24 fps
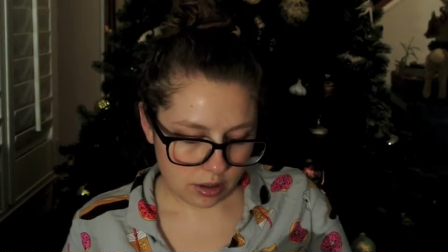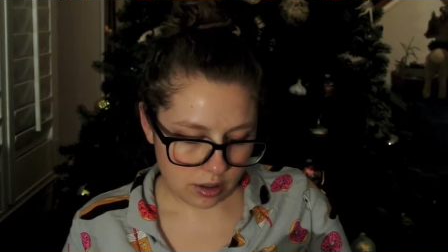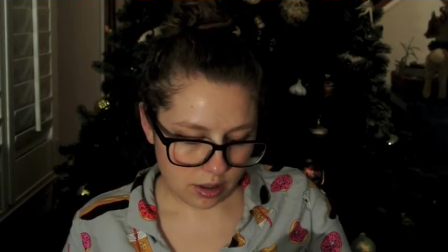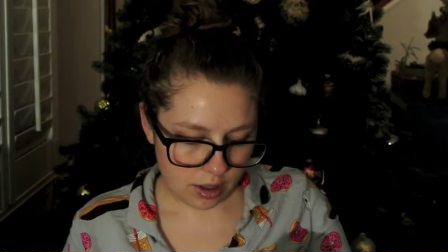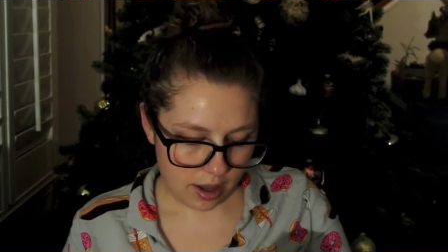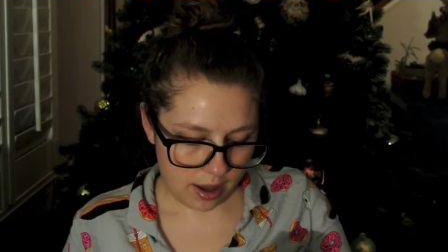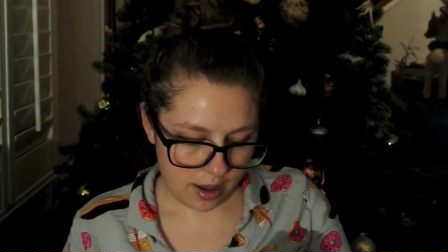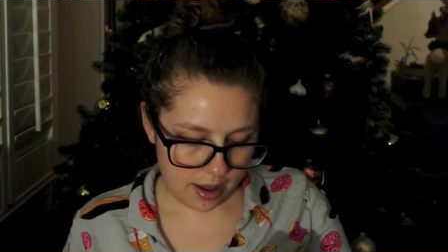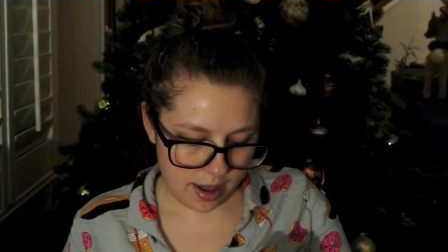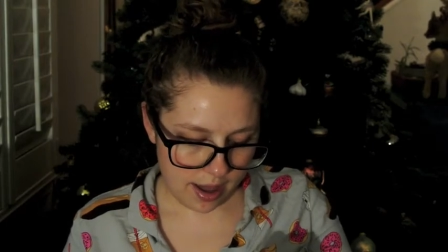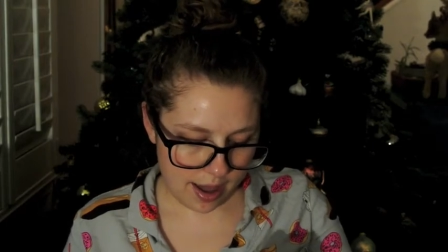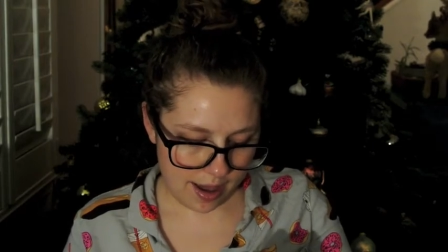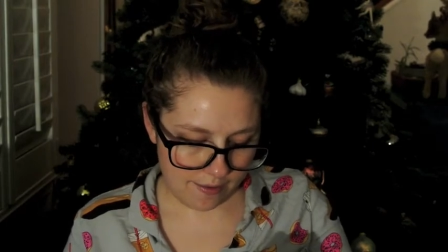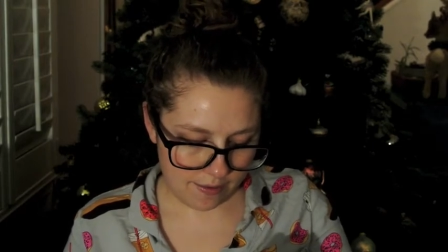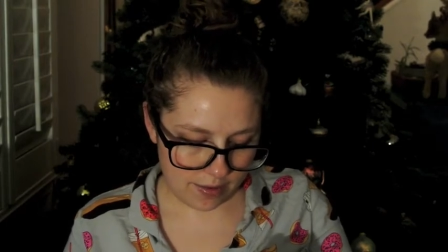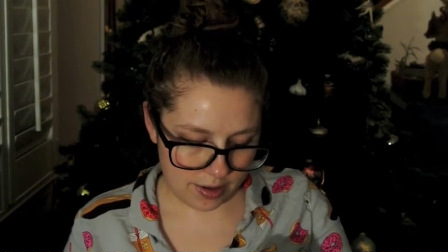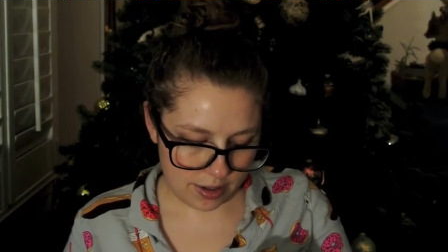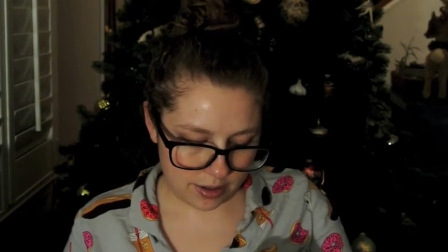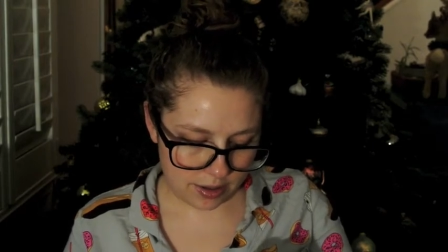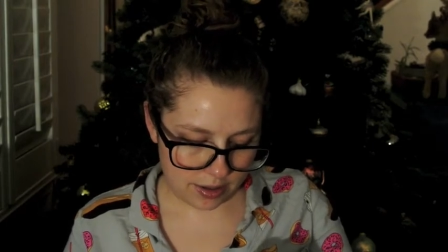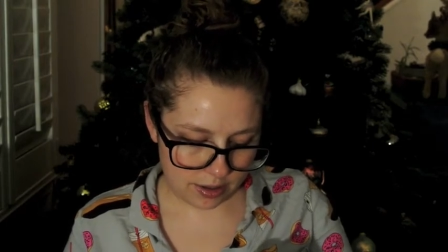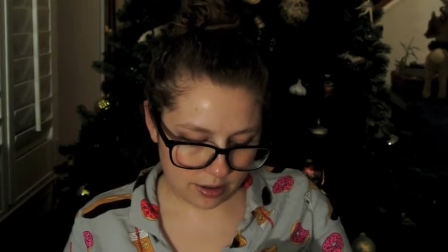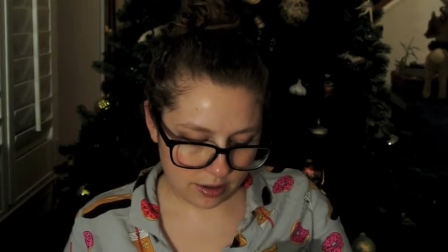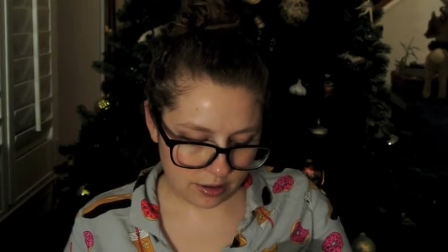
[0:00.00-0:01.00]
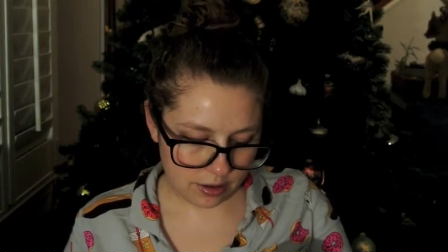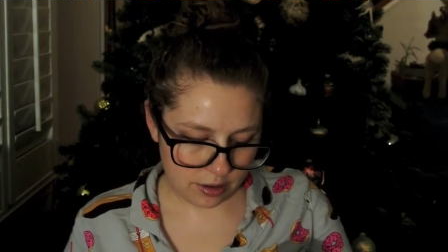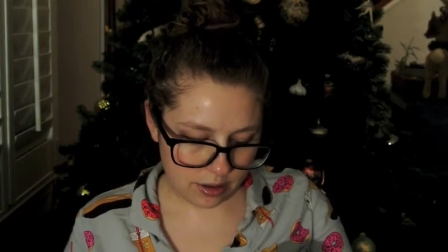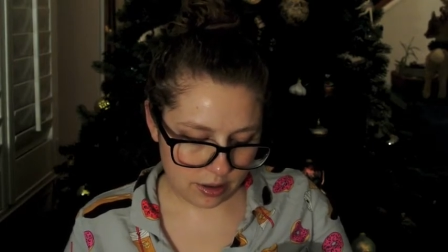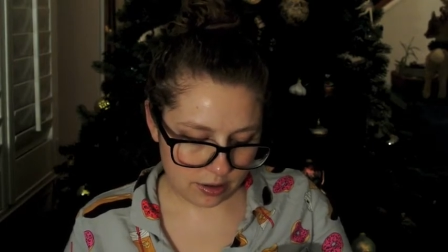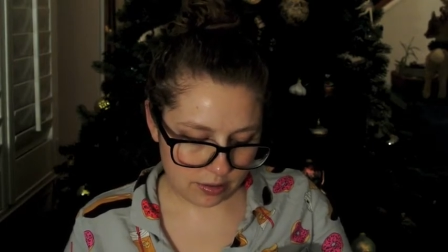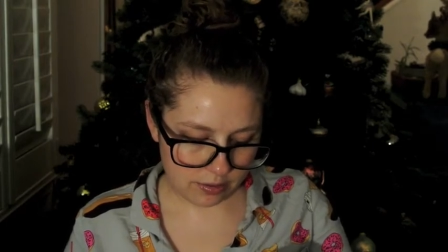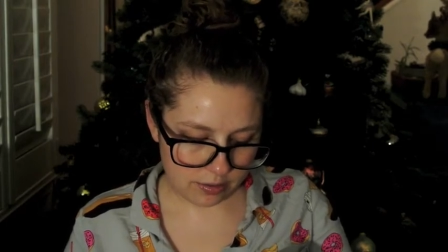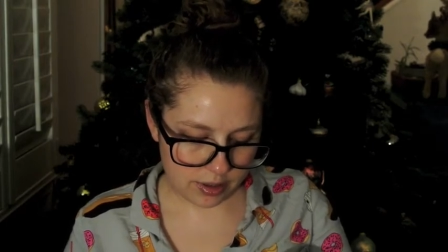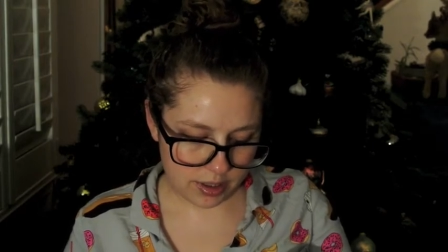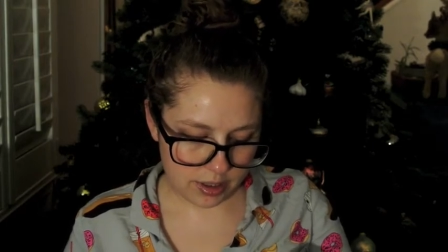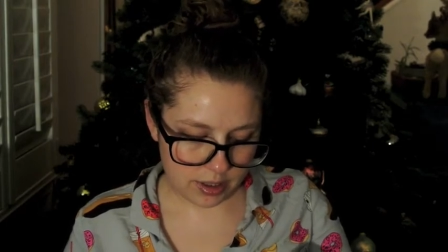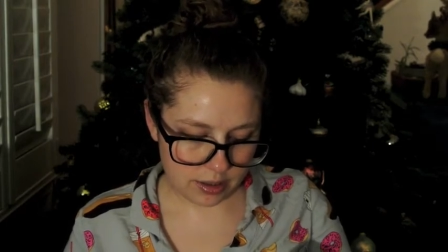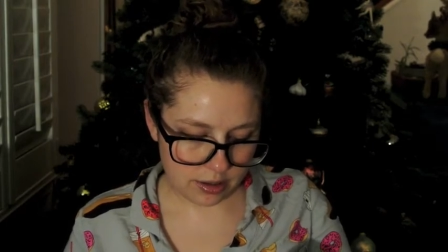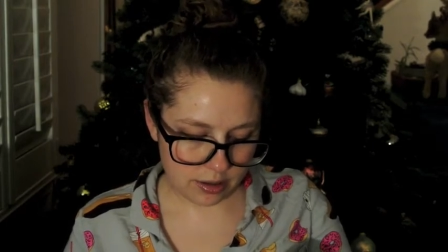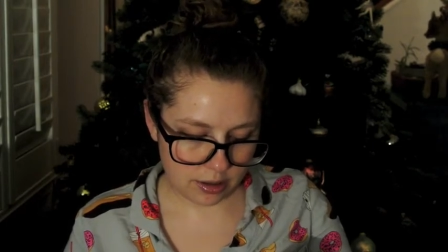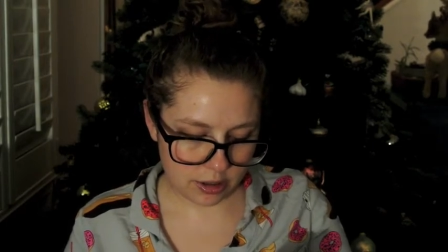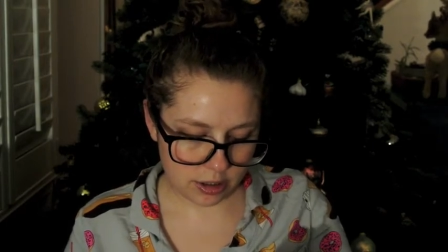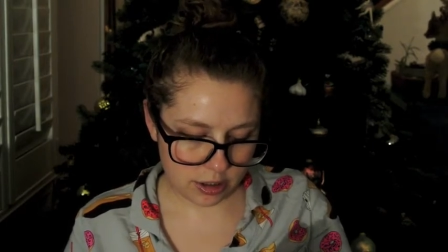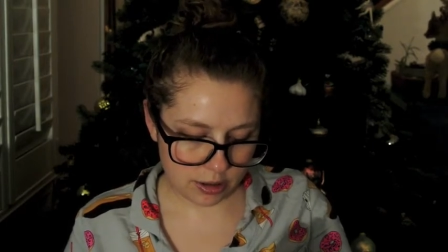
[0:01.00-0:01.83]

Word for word: I haven't done a lot of research